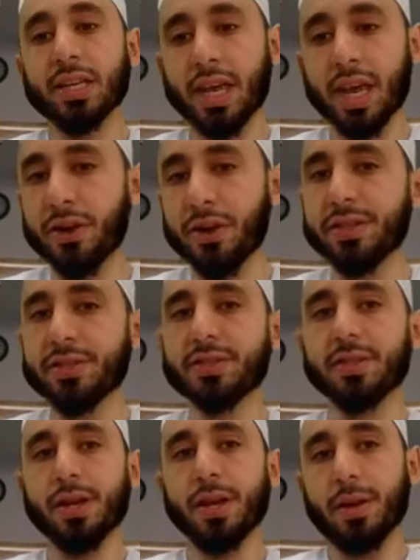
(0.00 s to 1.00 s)

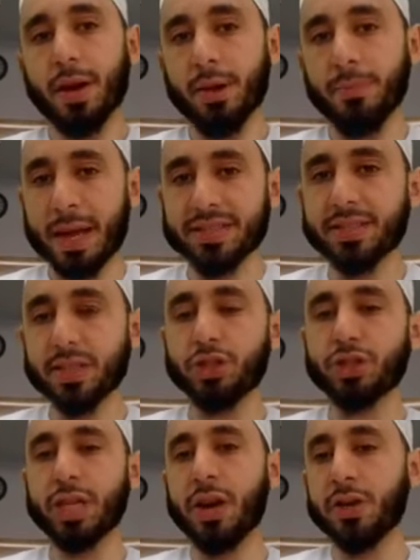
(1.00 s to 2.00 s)
carries a
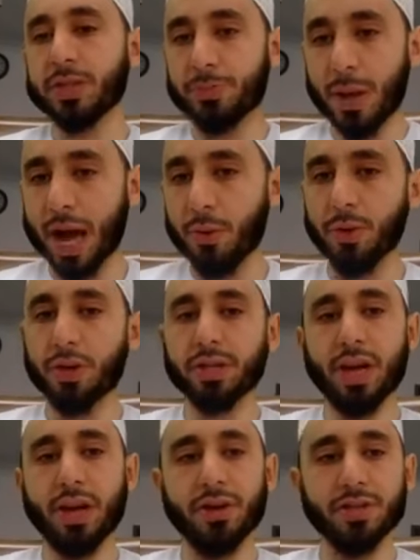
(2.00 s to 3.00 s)
message, carries power,
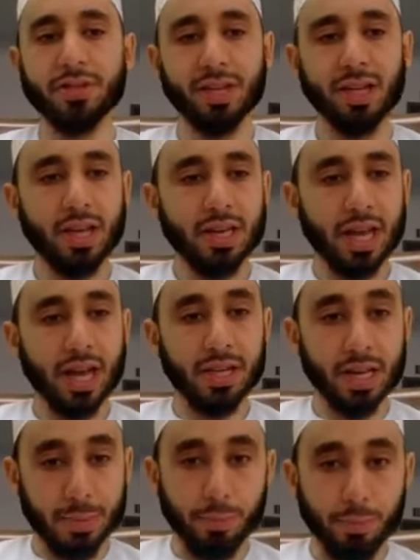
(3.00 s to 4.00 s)
carries
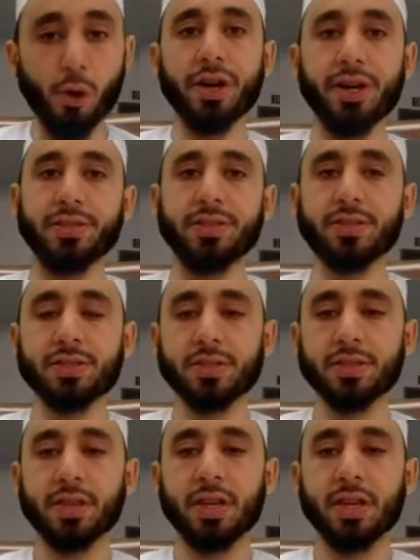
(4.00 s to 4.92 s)
any importance.